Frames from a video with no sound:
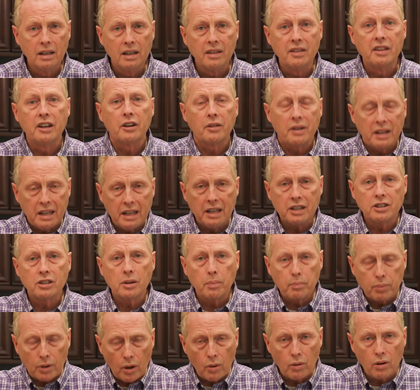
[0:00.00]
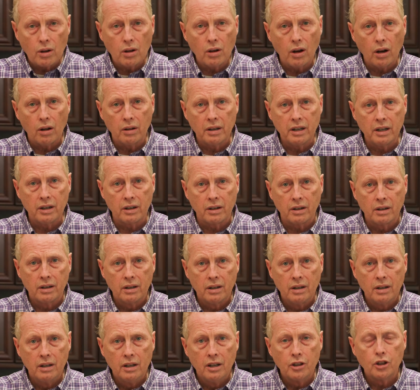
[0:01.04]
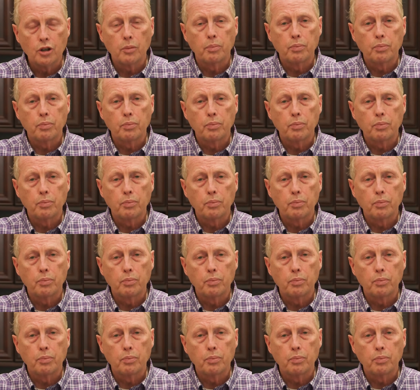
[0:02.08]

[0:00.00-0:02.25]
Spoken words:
There is a protocol here. The